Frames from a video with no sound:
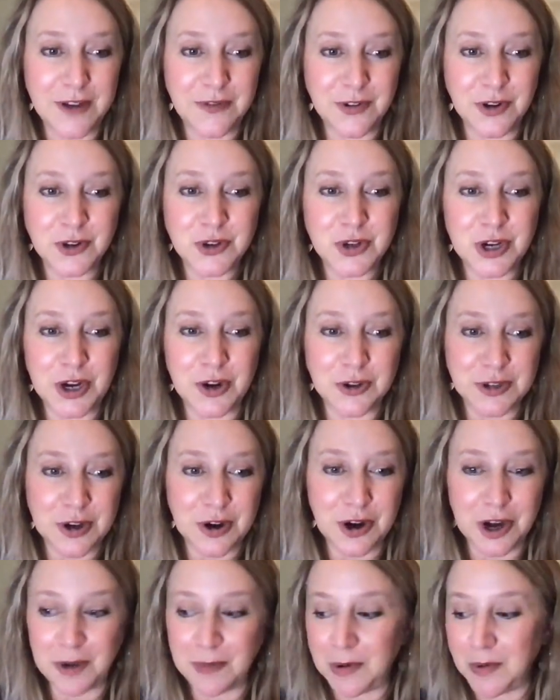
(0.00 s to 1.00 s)
Your triggers aren't
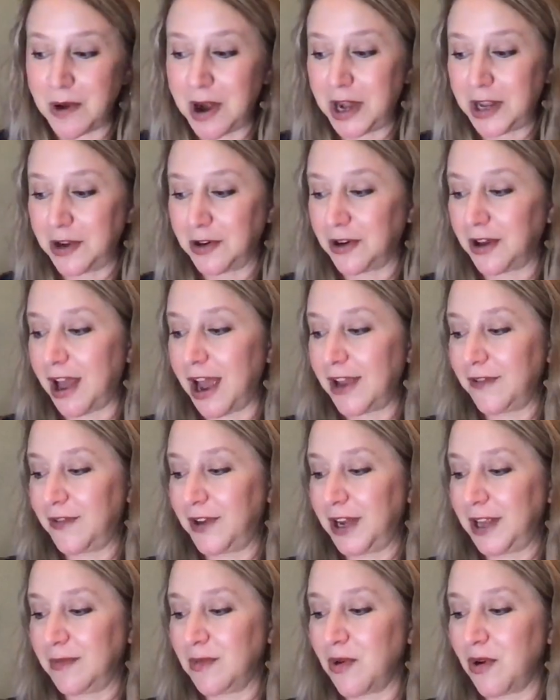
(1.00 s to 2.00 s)
going to be running your life
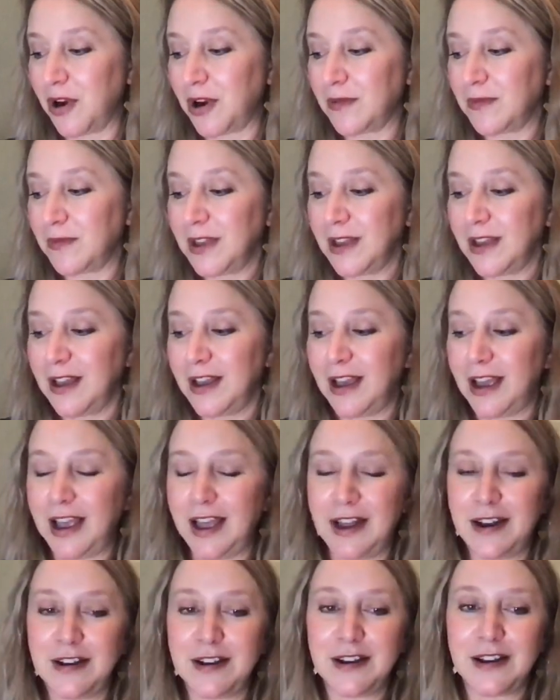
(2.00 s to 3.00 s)
anymore,
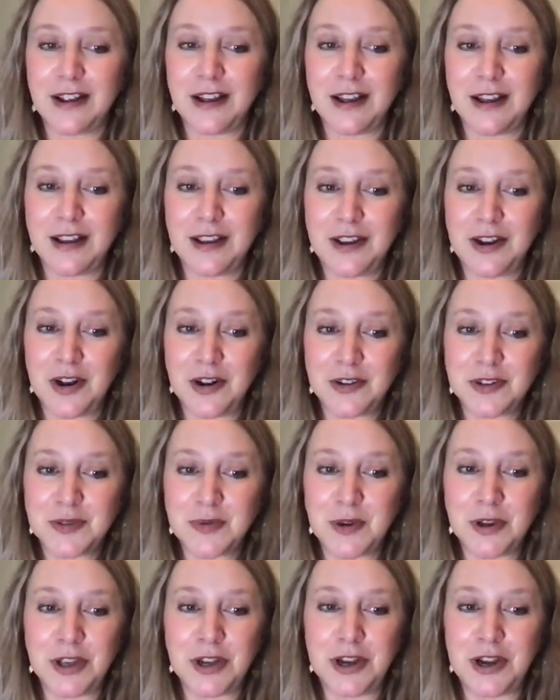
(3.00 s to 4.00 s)
and you know, I just
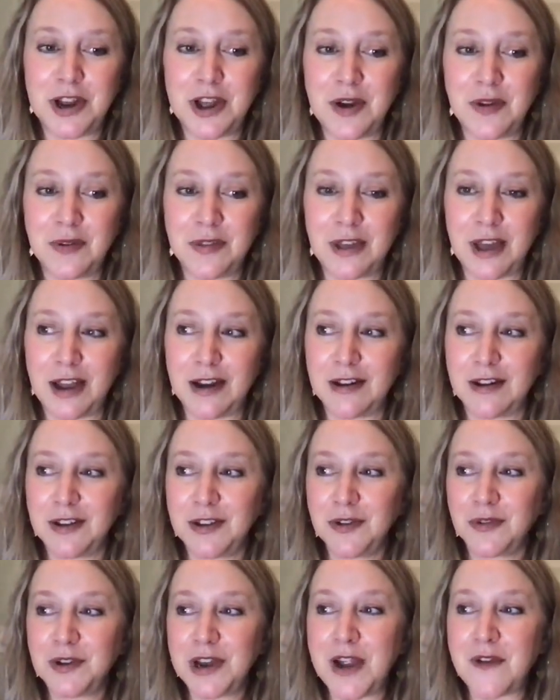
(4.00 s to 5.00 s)
want you to know that
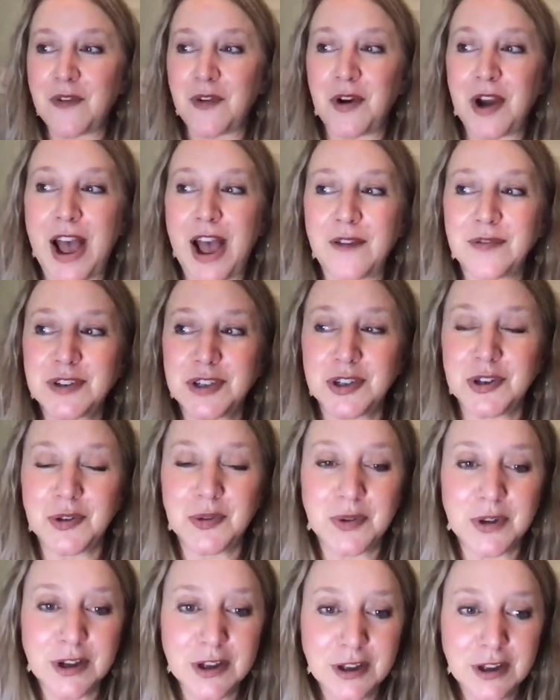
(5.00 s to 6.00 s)
you'll never have
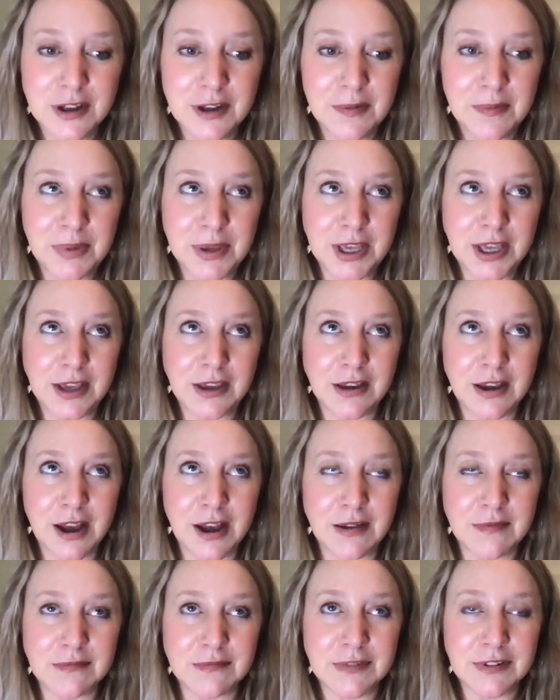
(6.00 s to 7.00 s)
to be
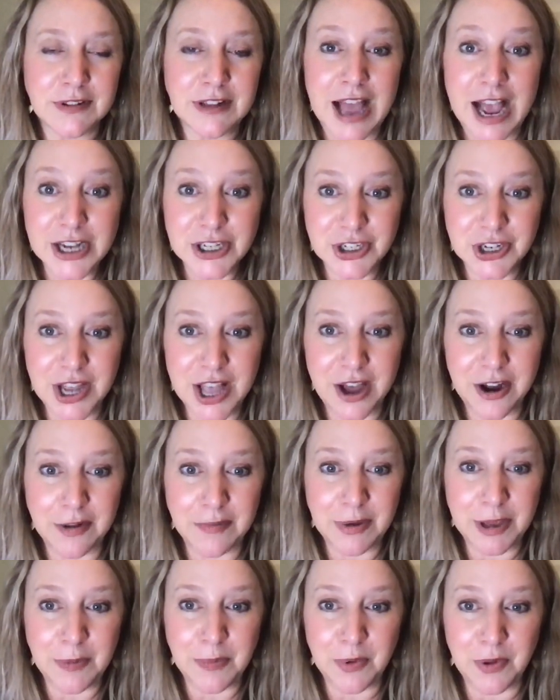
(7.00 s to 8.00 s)
um, lashing out at
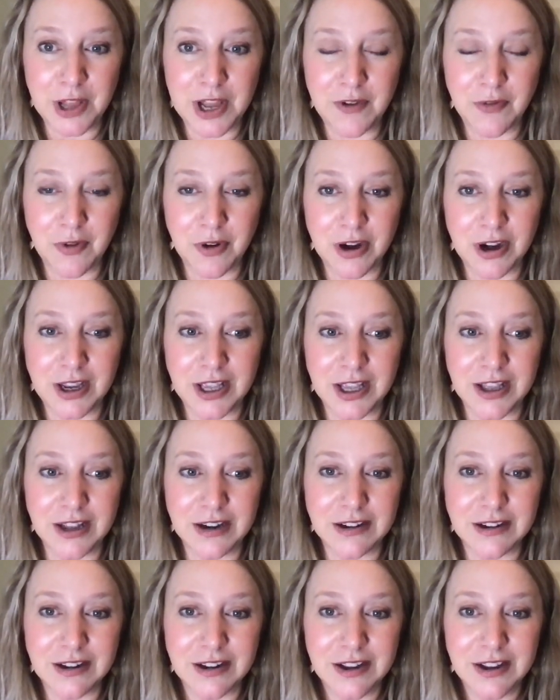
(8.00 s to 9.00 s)
people ever
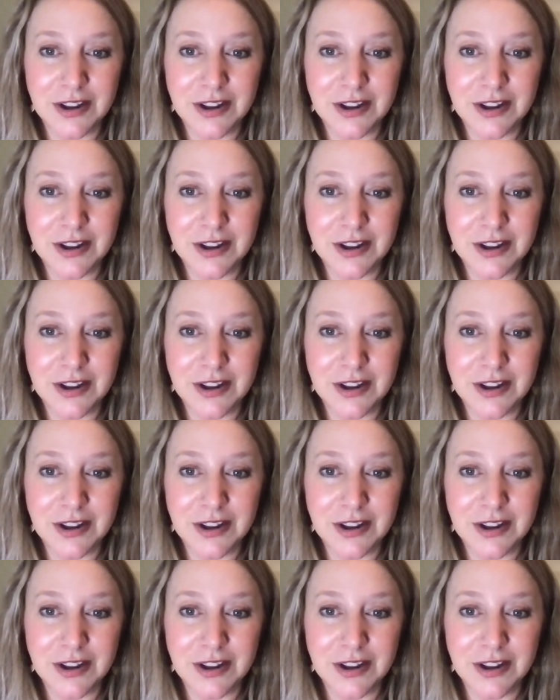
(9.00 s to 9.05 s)
again.